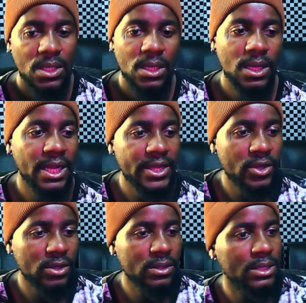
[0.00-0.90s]
I
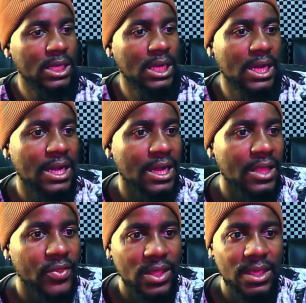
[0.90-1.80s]
know. I
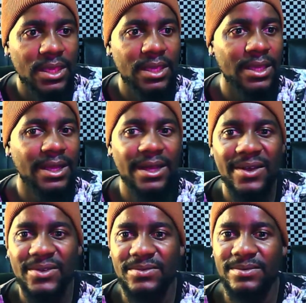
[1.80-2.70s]
think
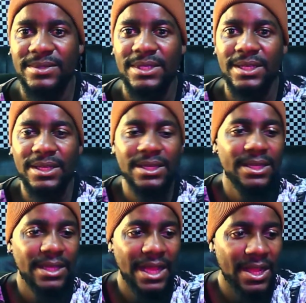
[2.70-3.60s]

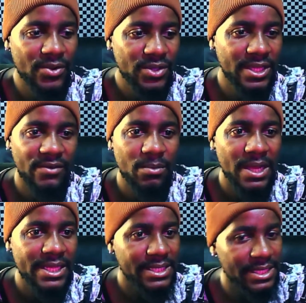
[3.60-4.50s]

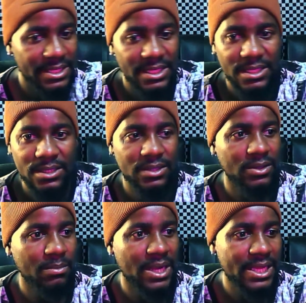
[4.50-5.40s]
everybody's listening.
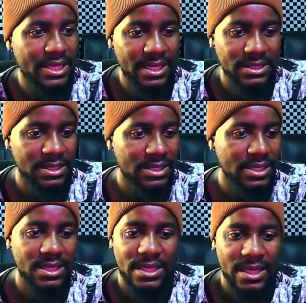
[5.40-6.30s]
My guests
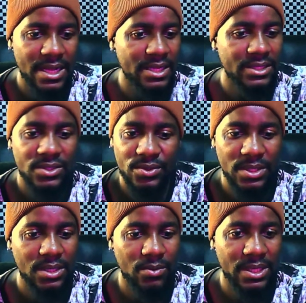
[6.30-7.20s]
here, they are
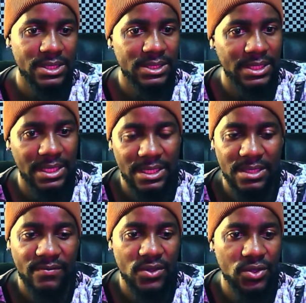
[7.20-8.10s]
doing wonders and
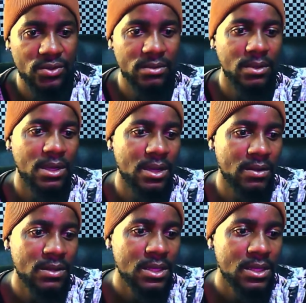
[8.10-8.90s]
giving you